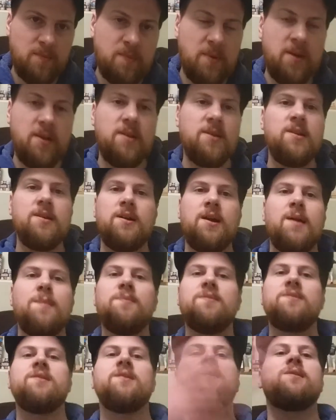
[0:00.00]
But
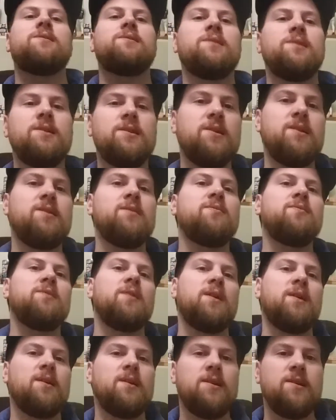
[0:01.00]
hypothetically, if
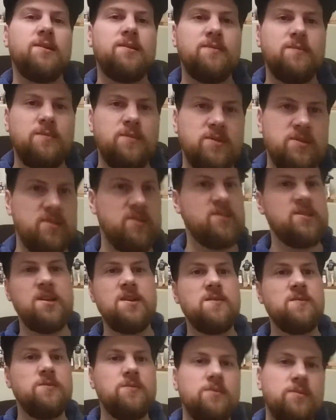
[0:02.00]
I was
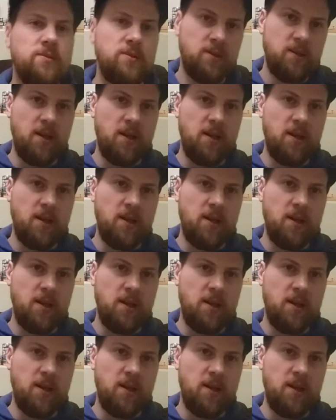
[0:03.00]
single,